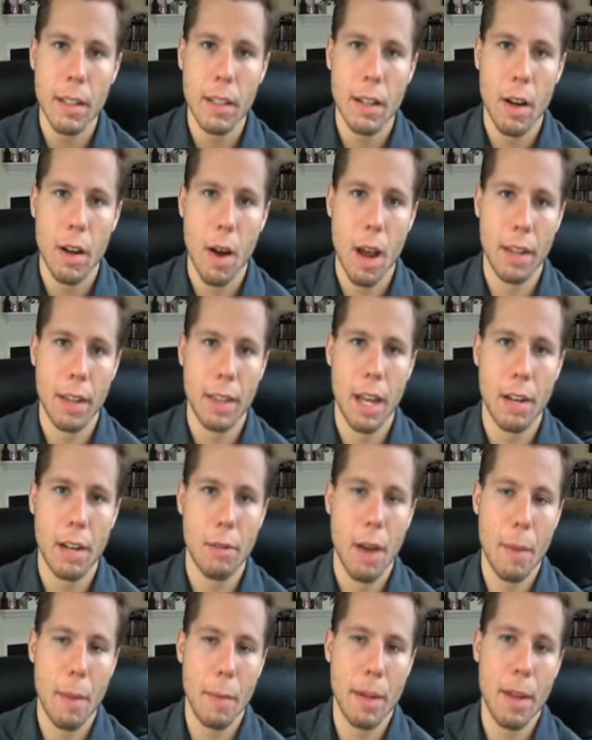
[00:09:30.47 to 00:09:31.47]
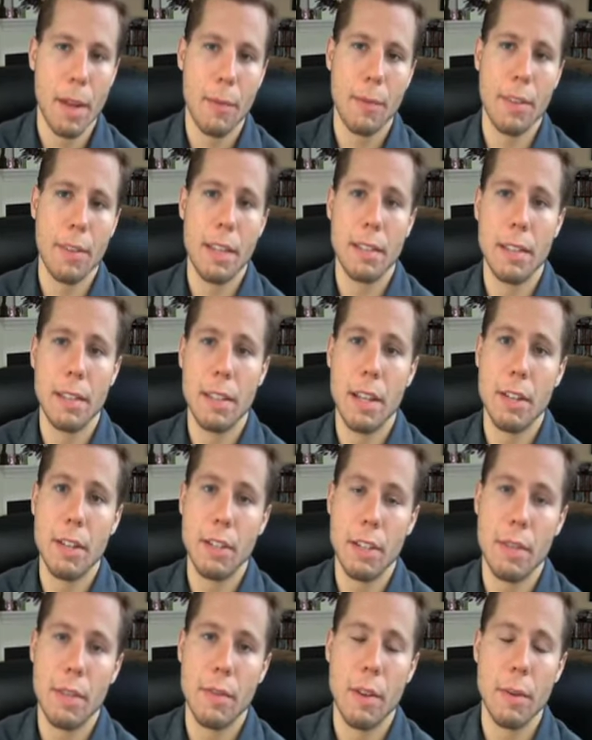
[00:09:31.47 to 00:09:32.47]
All right, that'll wrap it up for this
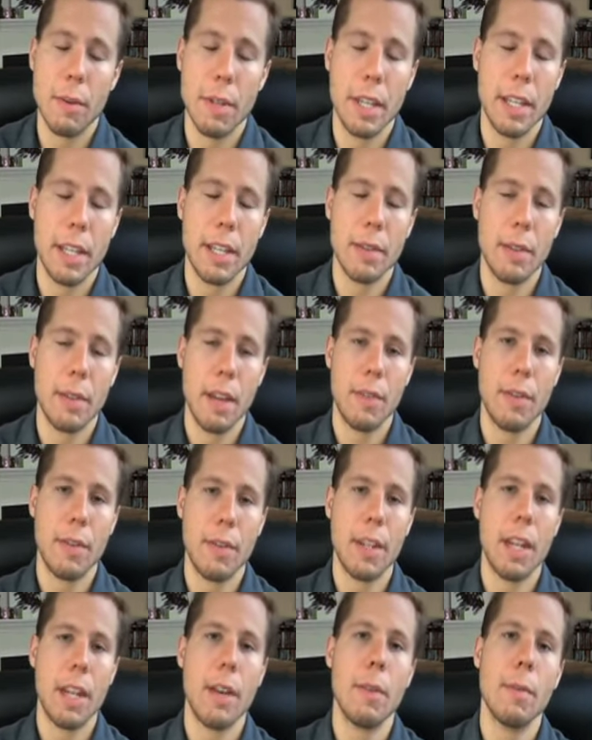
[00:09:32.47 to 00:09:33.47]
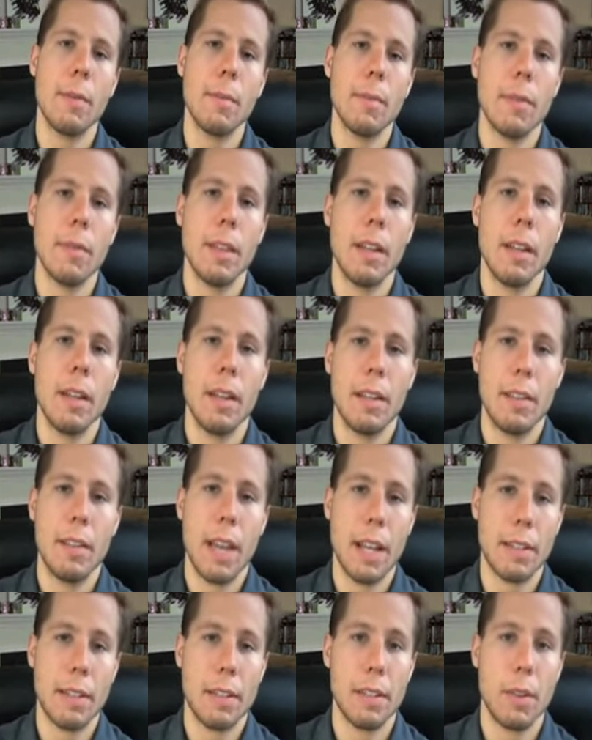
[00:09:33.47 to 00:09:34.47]
edition of No DQ&A Video.
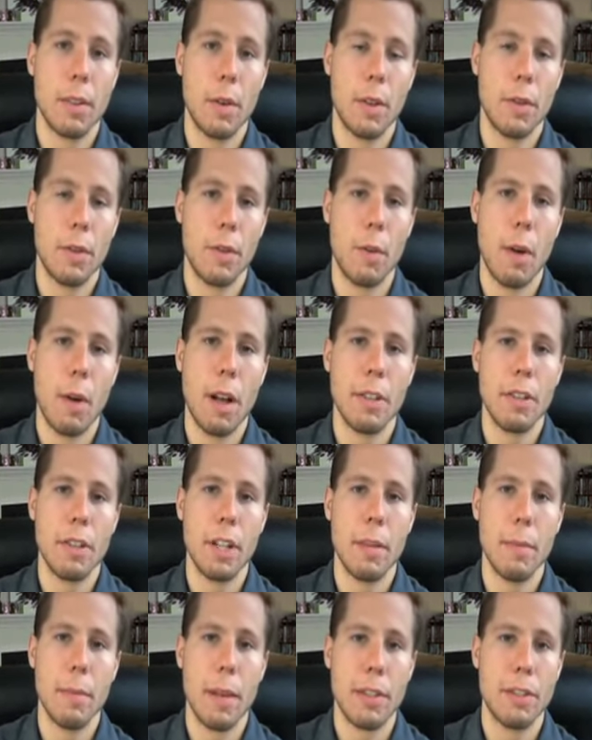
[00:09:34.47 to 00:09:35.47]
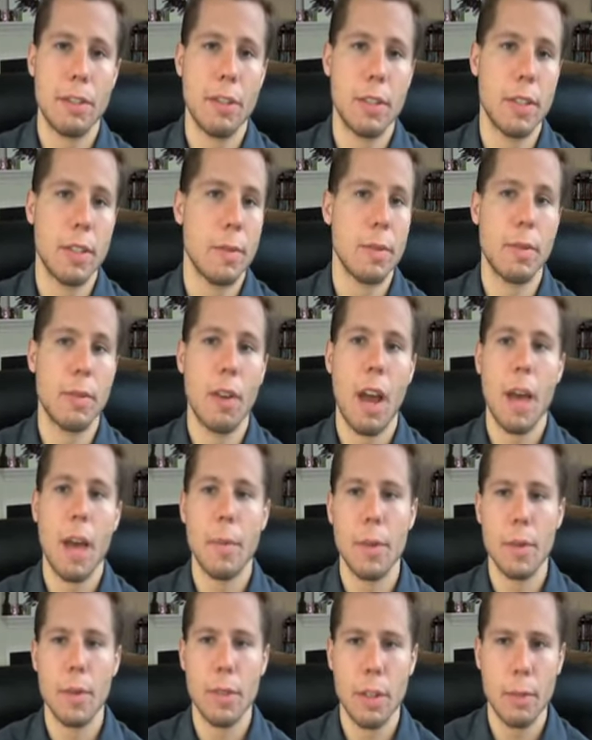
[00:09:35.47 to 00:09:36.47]
Thanks as always for watching. Make sure you
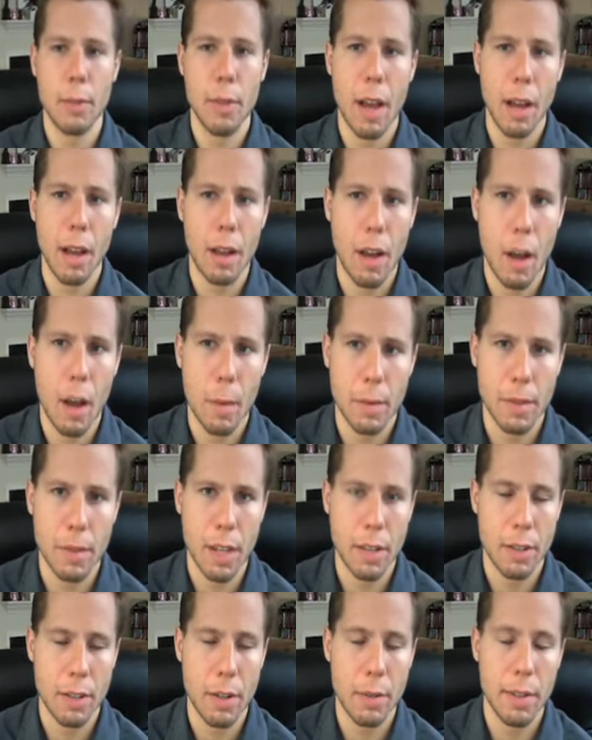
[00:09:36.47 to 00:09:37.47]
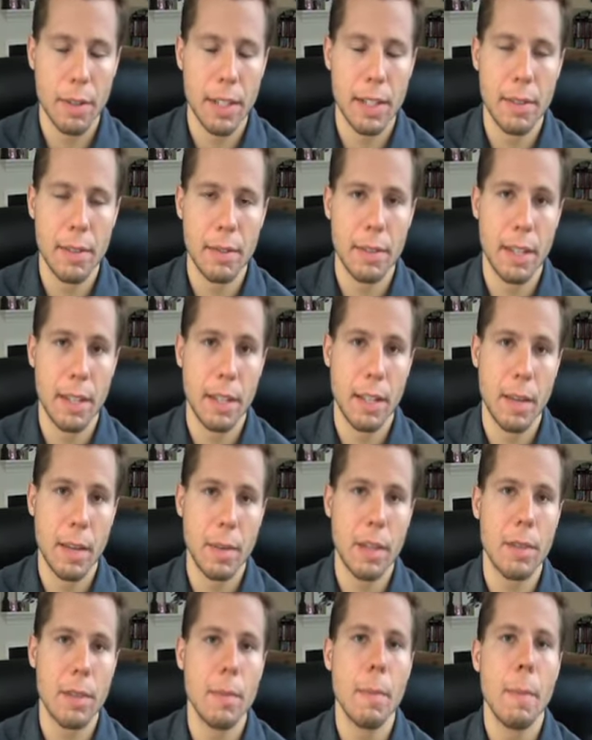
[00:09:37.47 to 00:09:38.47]
subscribe, youtube.com slash
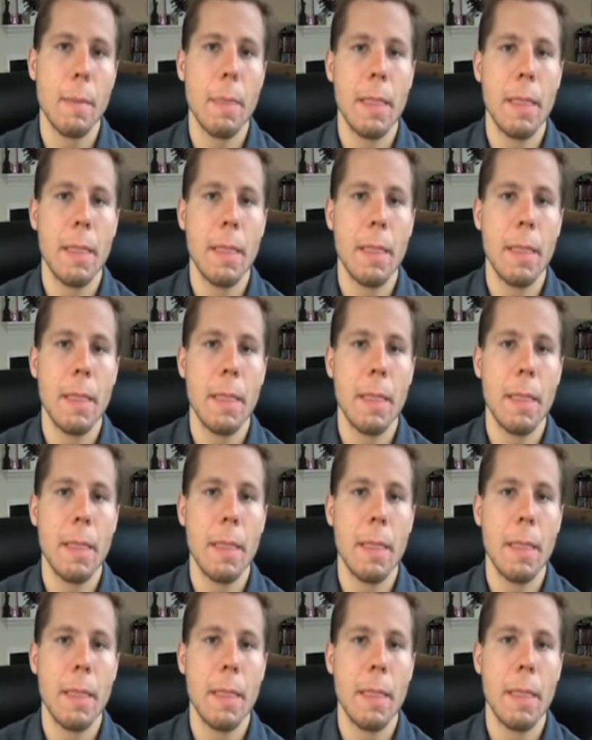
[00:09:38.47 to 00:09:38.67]
nodqcw.